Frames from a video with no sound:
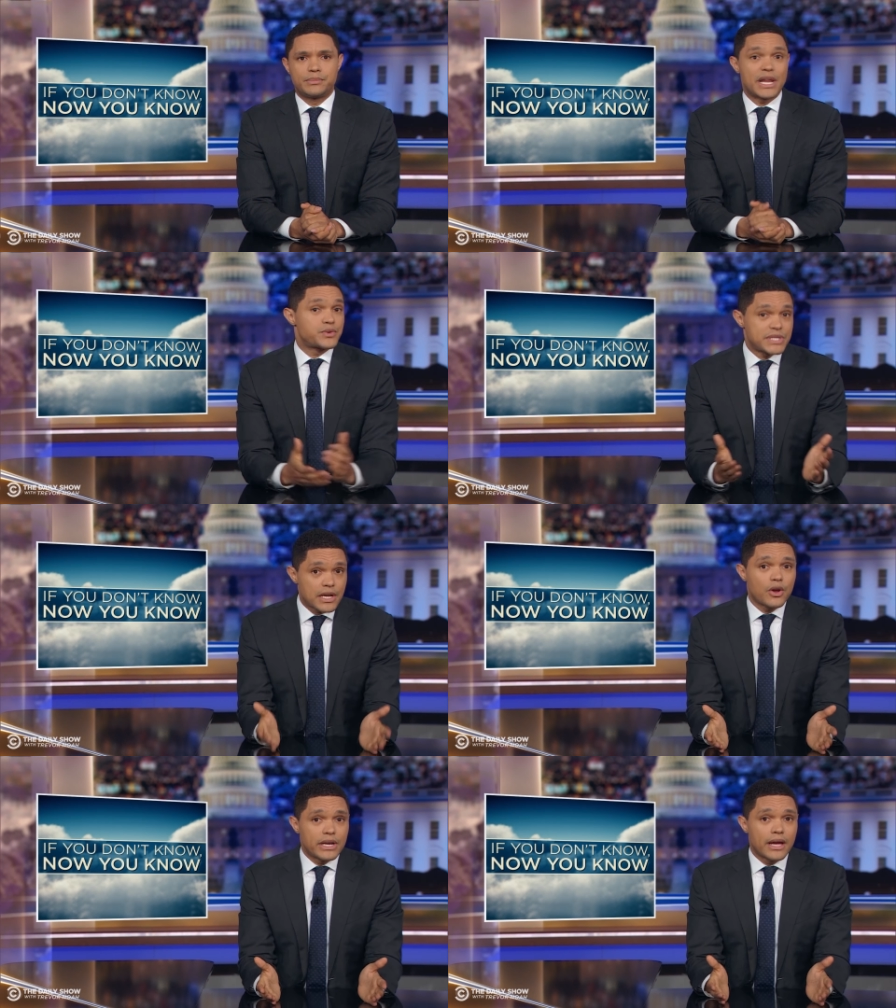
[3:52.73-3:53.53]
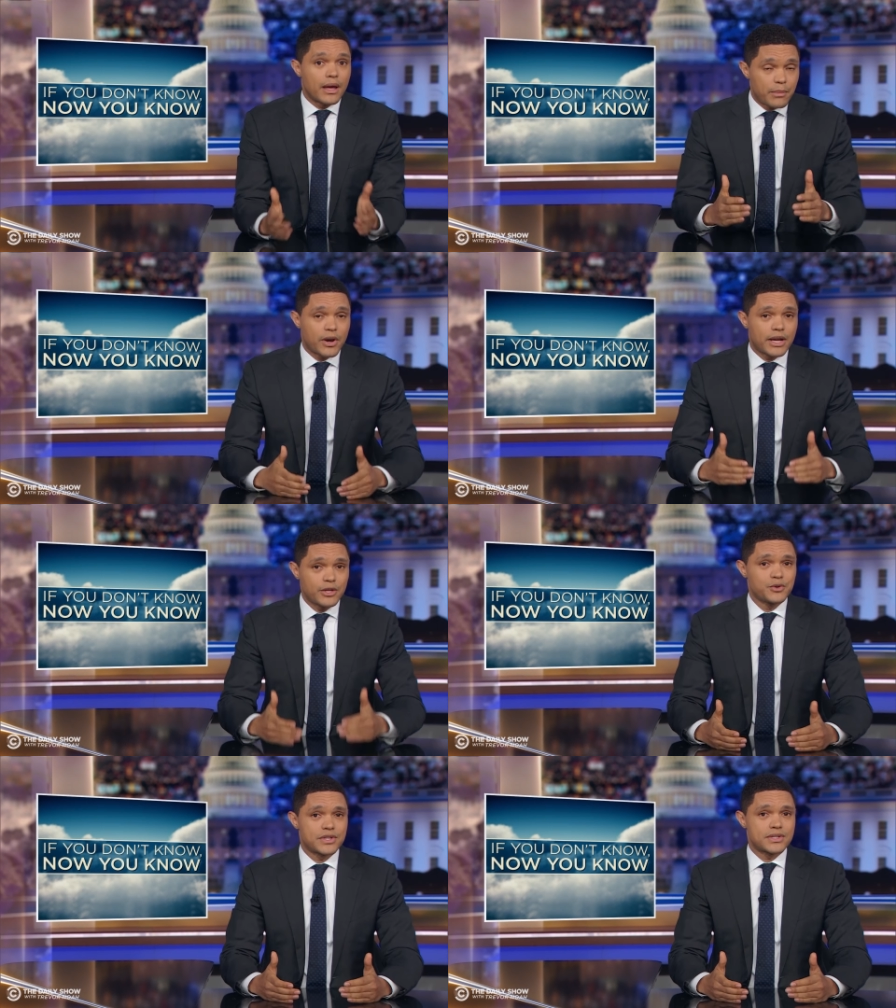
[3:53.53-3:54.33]
But as we said earlier, America
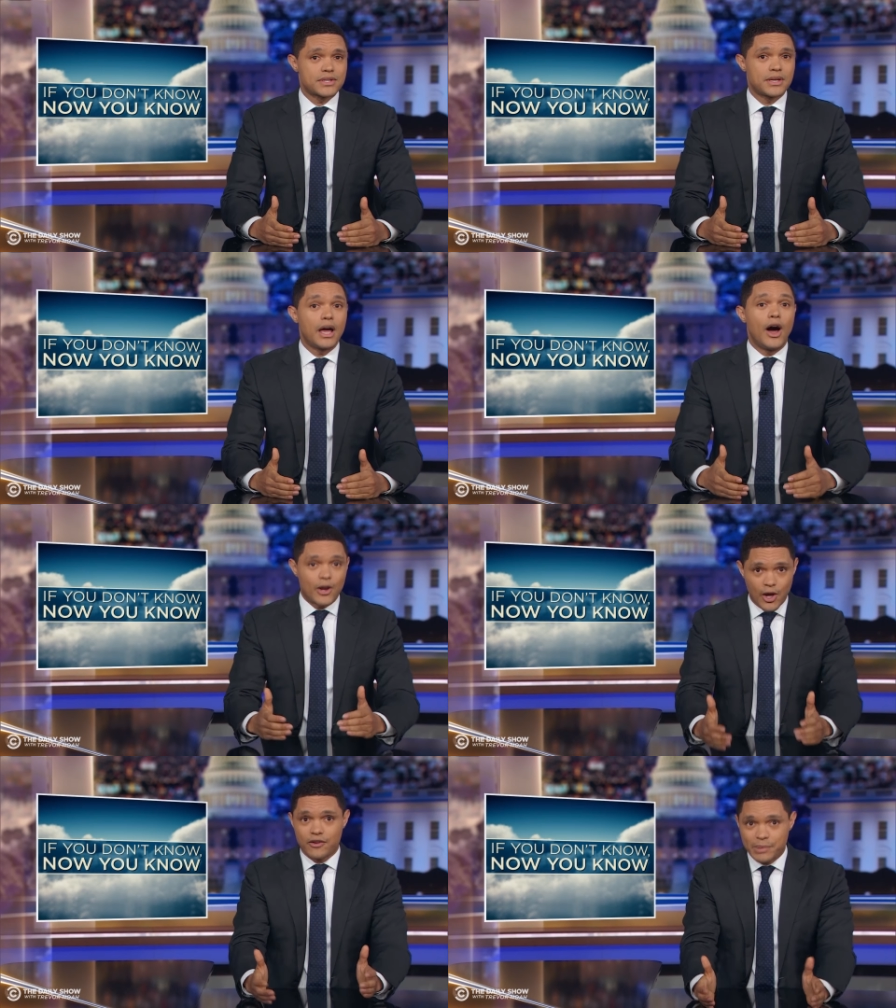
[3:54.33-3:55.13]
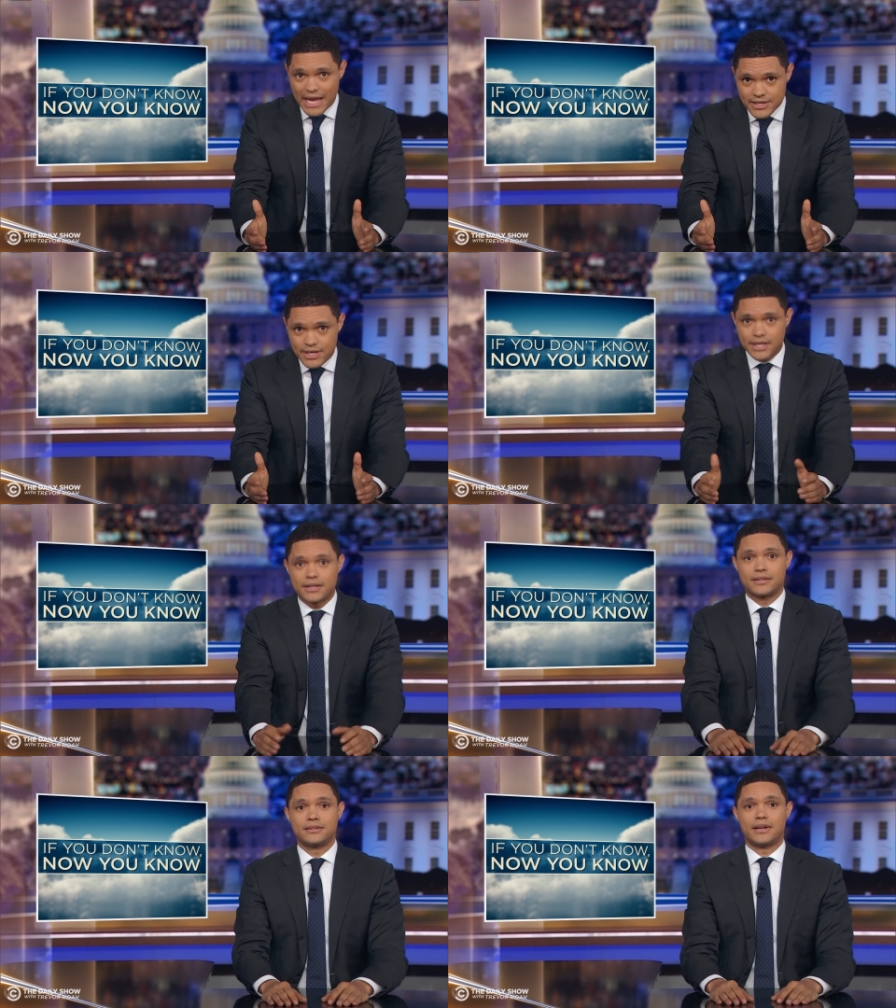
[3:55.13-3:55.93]
uses a lot of plastic.
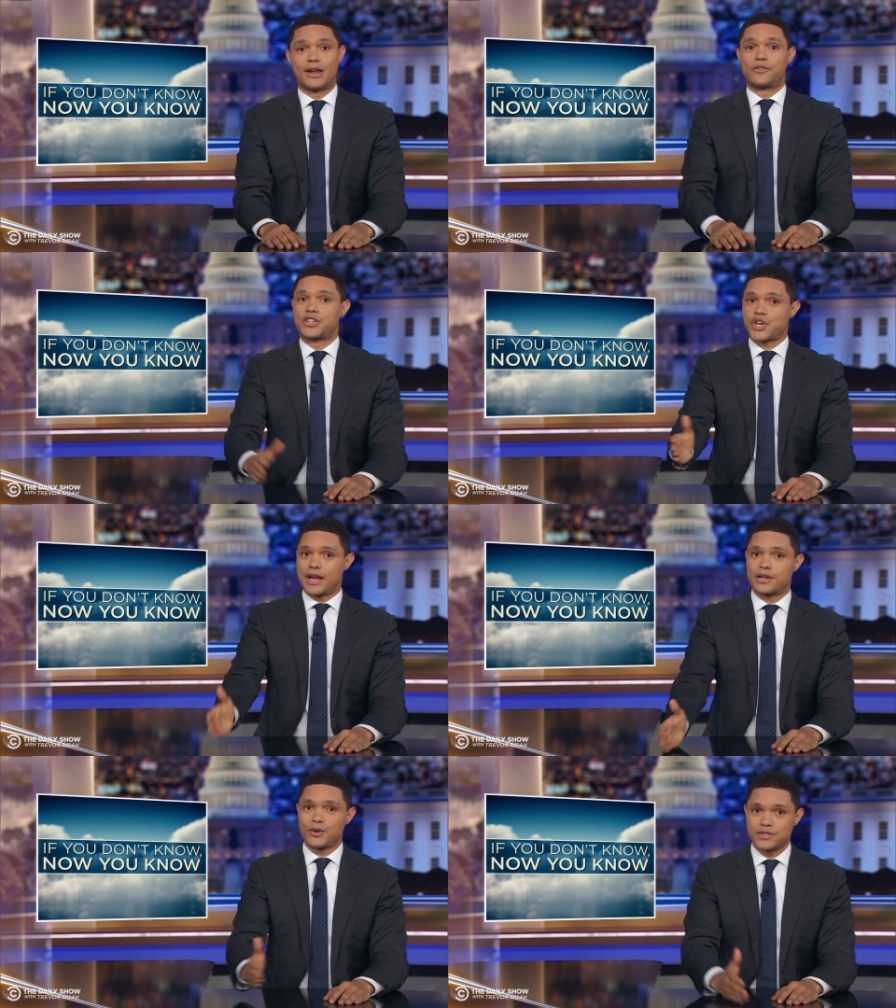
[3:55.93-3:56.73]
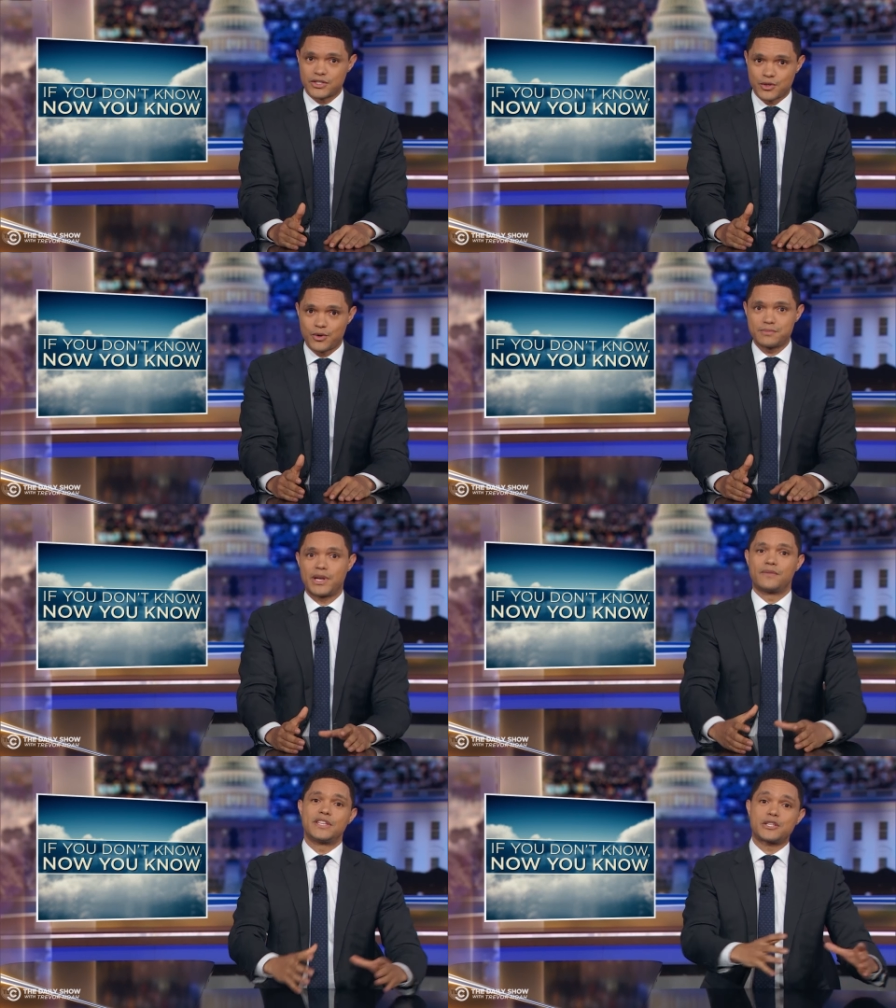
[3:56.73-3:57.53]
And after China closed its doors,
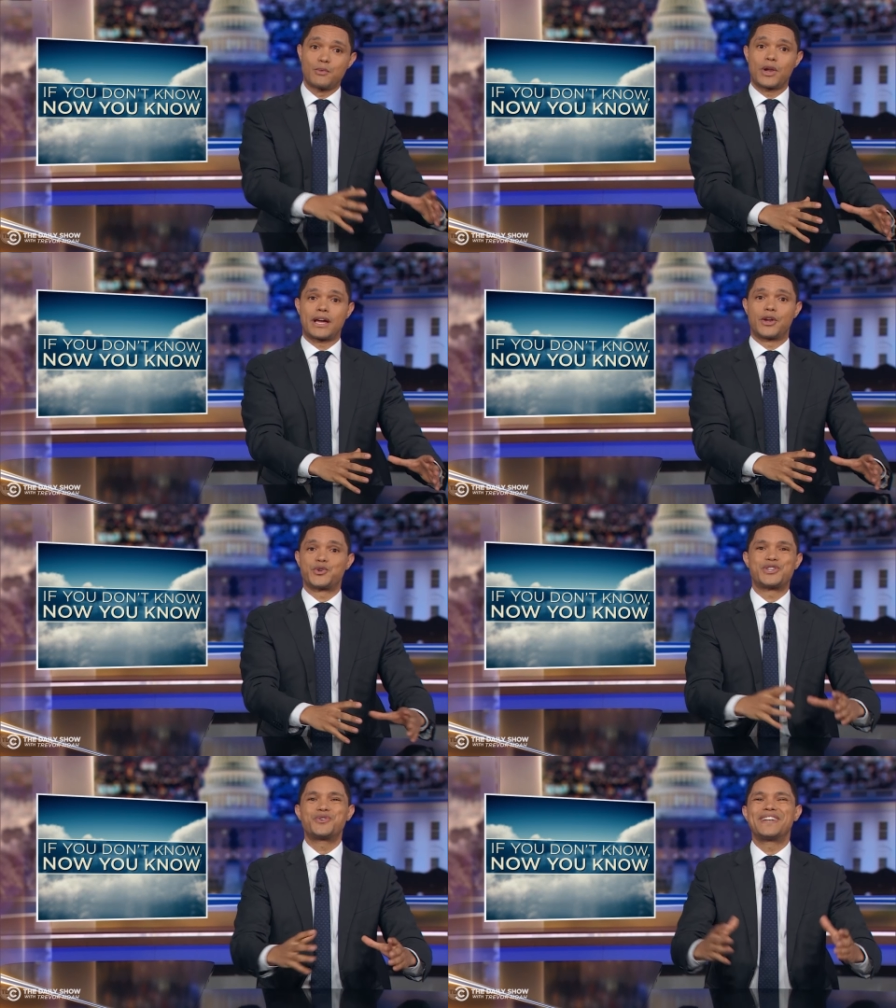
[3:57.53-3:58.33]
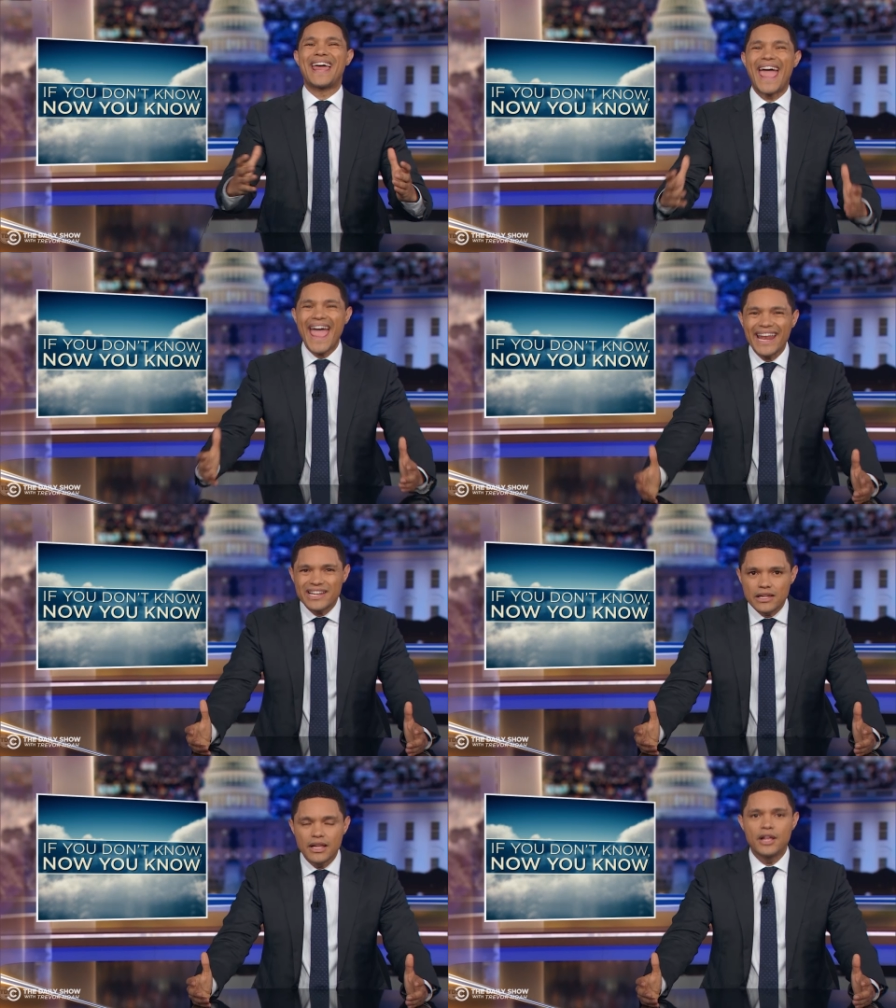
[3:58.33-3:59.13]
many of these smaller countries couldn't
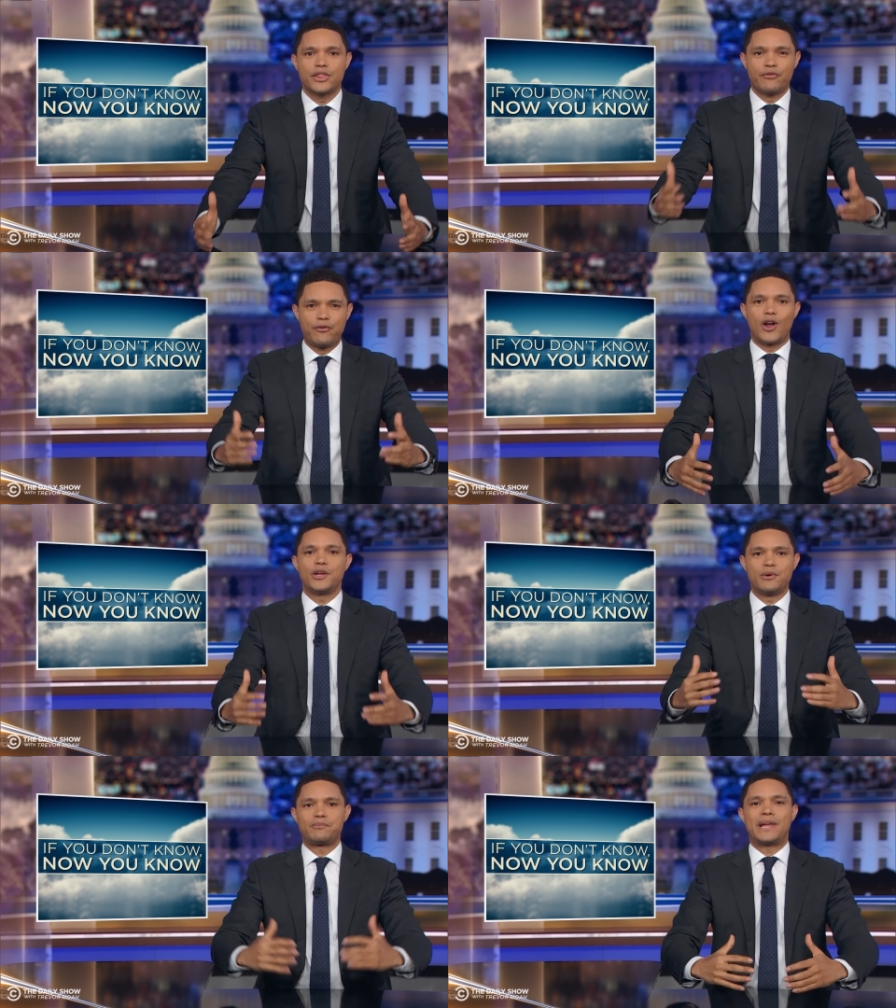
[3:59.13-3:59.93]
handle the volume of